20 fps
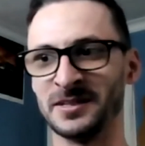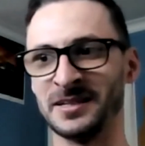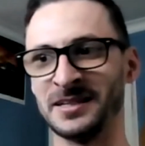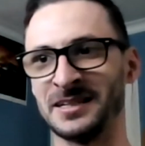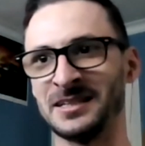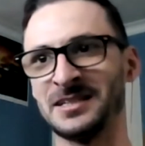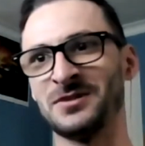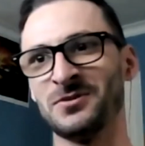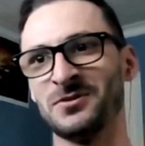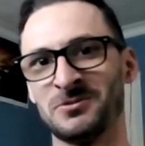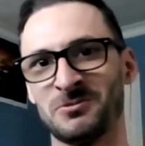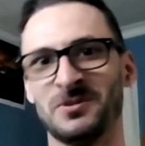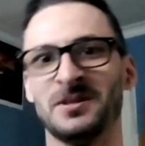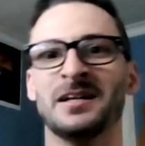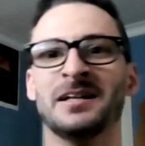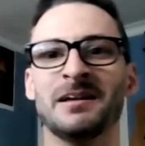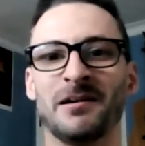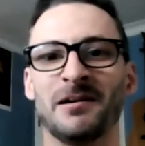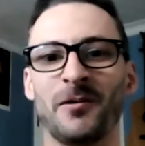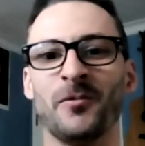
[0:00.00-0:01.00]
Like she was
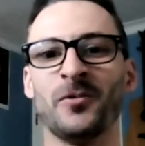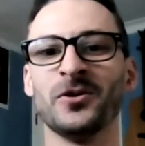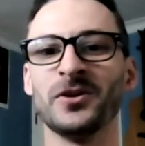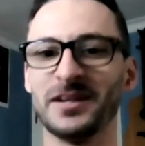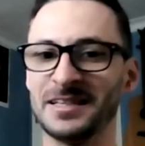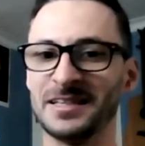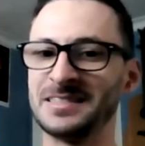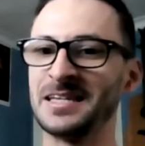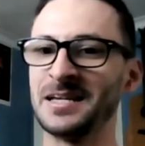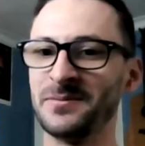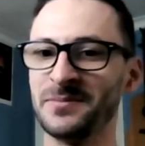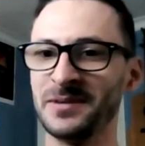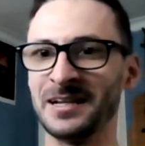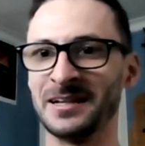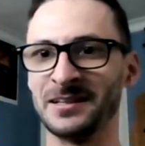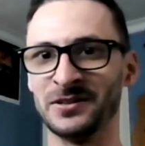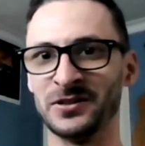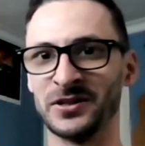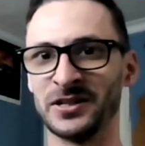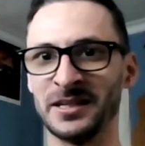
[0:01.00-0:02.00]
really
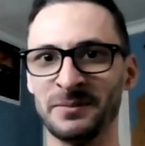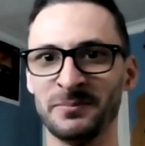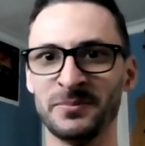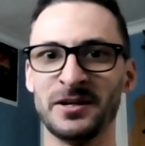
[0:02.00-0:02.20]
intimidating looking,